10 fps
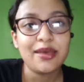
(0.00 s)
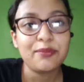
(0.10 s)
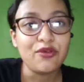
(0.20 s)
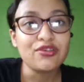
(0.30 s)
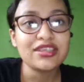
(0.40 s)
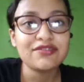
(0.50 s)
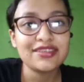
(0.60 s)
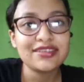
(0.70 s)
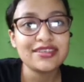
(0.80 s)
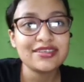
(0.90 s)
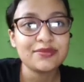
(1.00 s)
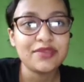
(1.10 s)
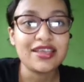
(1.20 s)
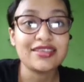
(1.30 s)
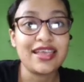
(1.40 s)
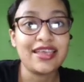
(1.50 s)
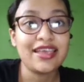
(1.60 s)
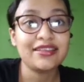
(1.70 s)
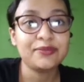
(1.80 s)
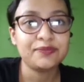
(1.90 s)
pure substances is
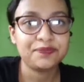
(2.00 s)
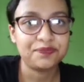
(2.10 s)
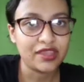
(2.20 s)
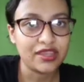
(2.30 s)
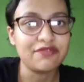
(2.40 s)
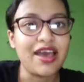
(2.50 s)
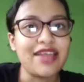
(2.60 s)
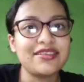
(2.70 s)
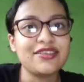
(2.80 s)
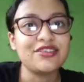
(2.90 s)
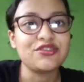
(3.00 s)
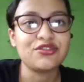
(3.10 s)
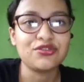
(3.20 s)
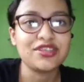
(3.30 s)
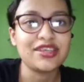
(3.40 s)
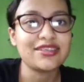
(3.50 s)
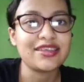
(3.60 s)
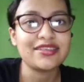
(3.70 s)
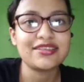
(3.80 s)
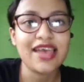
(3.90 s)
again divided into two things, that
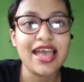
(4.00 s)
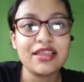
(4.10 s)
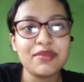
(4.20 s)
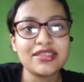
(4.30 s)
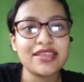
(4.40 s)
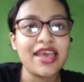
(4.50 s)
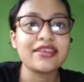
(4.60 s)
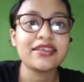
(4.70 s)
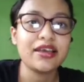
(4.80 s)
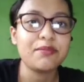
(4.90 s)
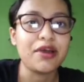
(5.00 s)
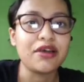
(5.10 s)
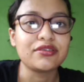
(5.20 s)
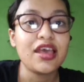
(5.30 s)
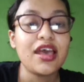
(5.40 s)
is the elements and compound.